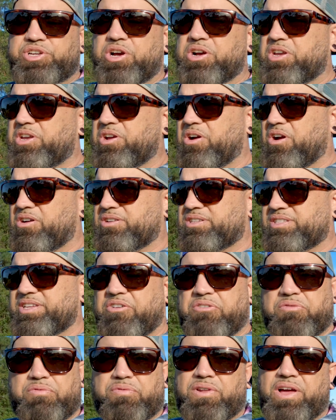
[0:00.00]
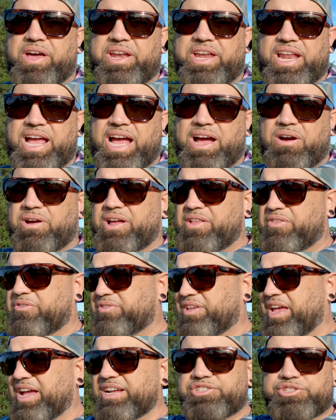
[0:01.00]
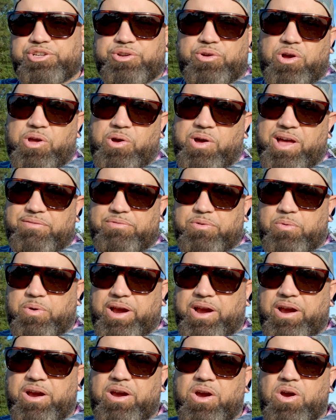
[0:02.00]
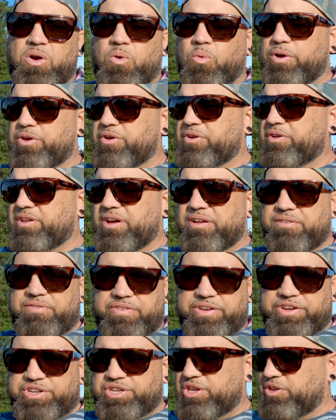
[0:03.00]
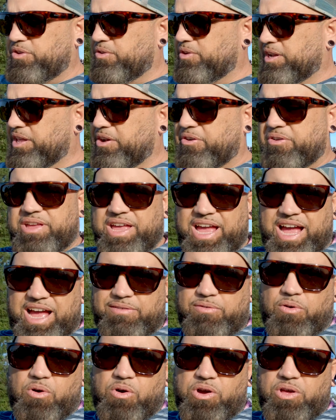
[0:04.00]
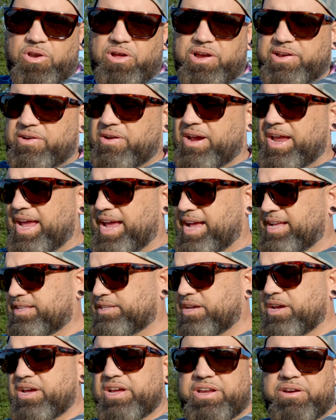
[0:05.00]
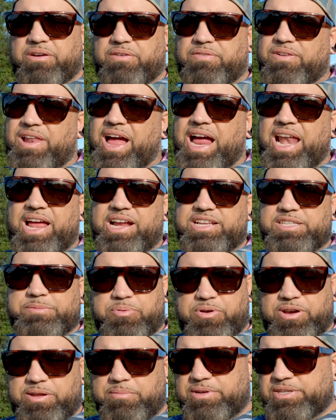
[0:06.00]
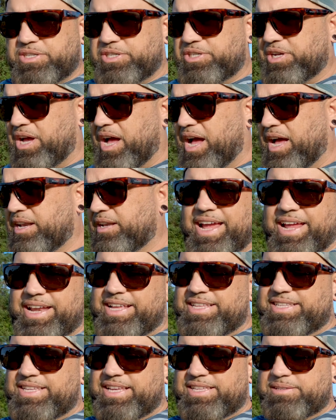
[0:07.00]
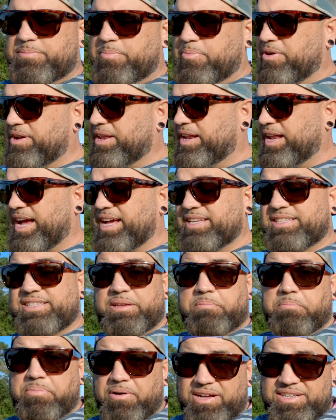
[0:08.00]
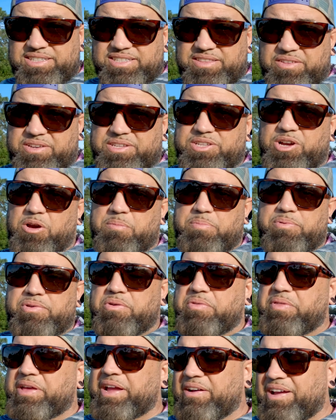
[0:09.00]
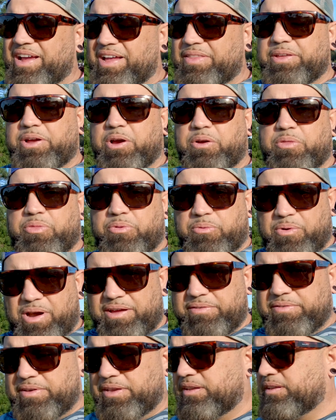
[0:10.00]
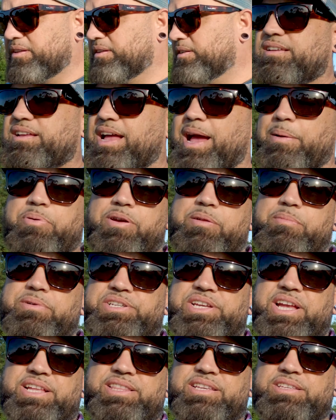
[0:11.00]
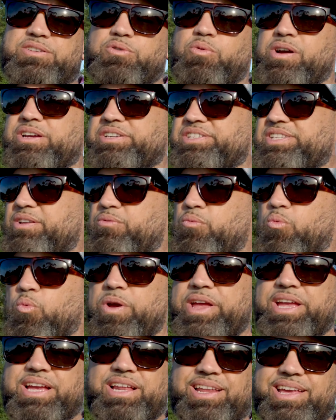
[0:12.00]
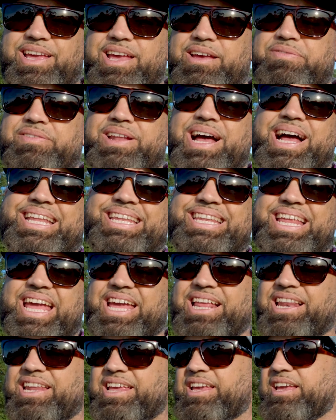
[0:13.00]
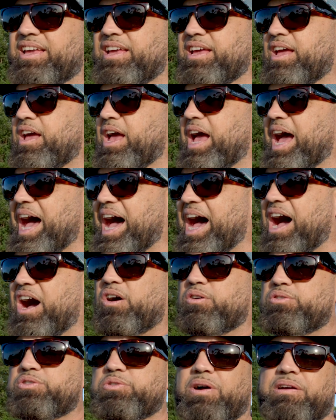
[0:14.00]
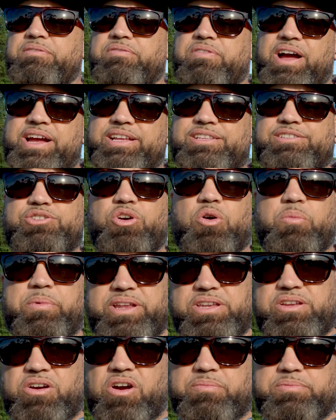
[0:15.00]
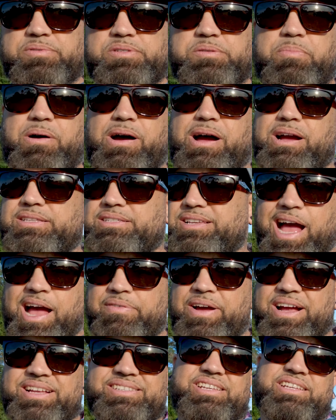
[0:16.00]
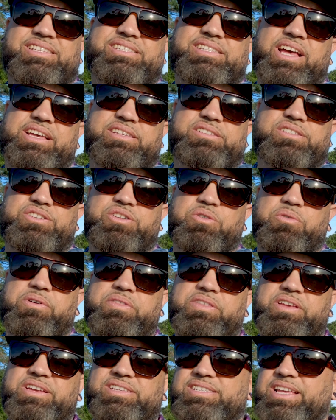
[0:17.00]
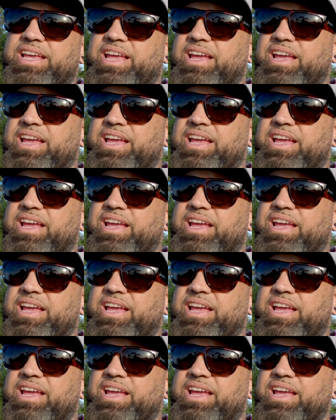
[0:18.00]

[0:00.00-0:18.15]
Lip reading: junkyards that are flooding out and there's engine oil everywhere. When you're done fishing, you literally have oil on your hands. Your fly line's pretty much shot, and it's pretty nasty, but the tarpon are there and they are thriving. I pretty much get this question weekly, if not daily. How do I find so many tarpon spots? I've had success doing this